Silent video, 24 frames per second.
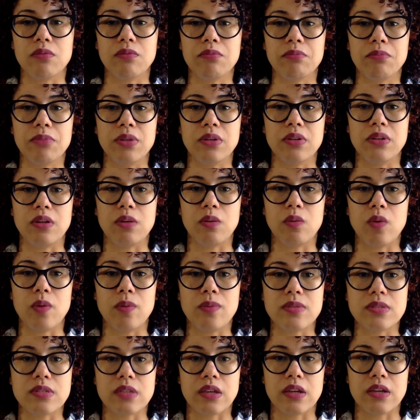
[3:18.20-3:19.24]
building
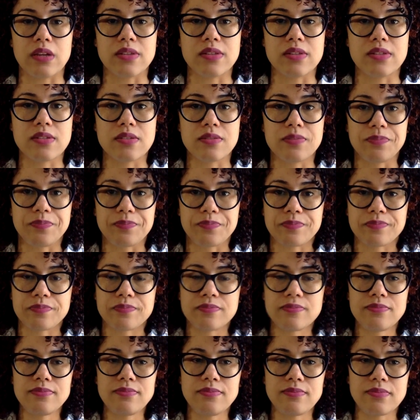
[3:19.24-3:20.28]
websites.
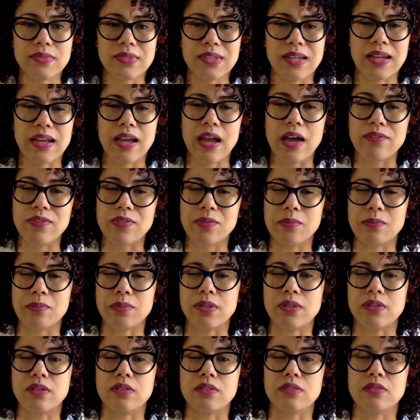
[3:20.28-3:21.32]
I haven't
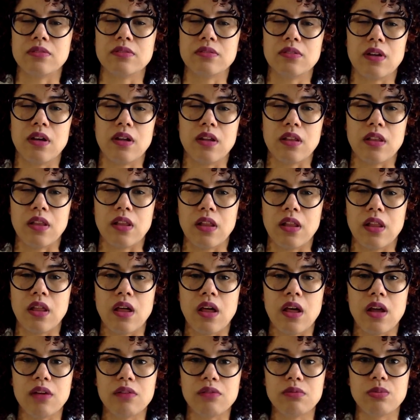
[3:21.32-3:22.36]
built a
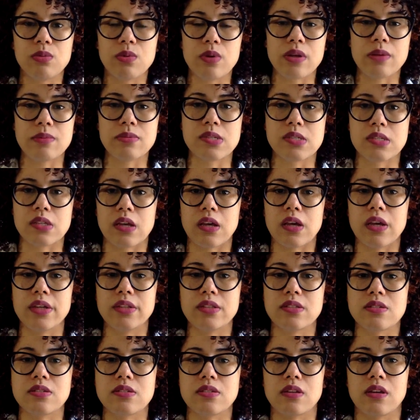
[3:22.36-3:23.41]
lot of
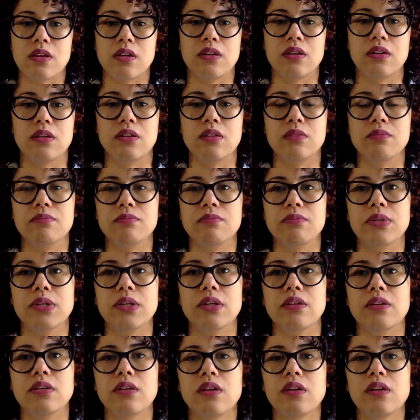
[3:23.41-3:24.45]
websites, but